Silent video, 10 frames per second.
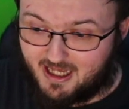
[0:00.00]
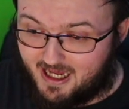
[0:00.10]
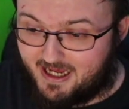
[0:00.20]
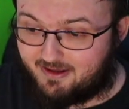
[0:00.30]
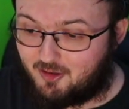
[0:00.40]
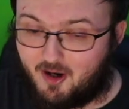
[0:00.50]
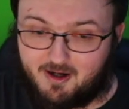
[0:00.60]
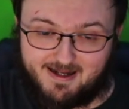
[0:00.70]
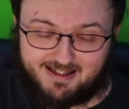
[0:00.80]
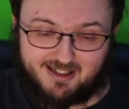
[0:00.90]
is
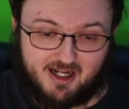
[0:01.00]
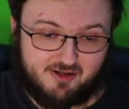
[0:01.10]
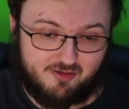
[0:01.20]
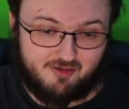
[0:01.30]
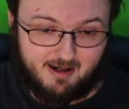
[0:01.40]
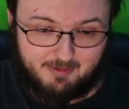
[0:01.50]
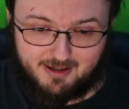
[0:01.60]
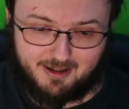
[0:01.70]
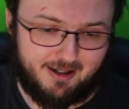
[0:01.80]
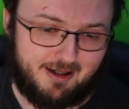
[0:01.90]
talking about the country club.
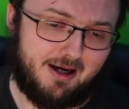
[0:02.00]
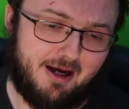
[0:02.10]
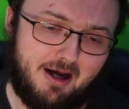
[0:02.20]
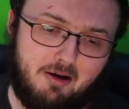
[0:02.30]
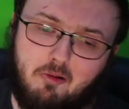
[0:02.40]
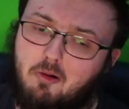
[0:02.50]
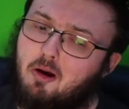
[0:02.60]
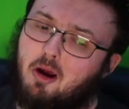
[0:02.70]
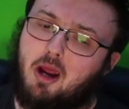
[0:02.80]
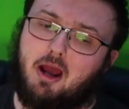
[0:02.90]
Ha ha!
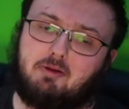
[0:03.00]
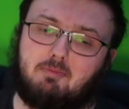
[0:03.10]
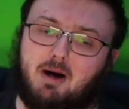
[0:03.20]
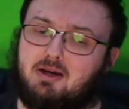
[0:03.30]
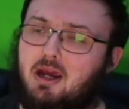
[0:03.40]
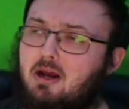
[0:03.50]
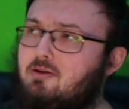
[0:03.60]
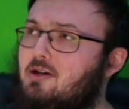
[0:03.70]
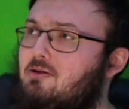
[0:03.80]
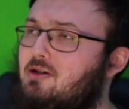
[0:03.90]
Yes, my
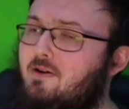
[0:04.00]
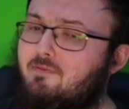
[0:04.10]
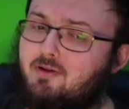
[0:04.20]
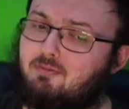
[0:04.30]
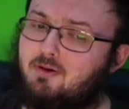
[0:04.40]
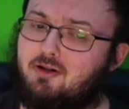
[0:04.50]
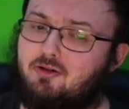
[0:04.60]
Kansas City Chiefs just won the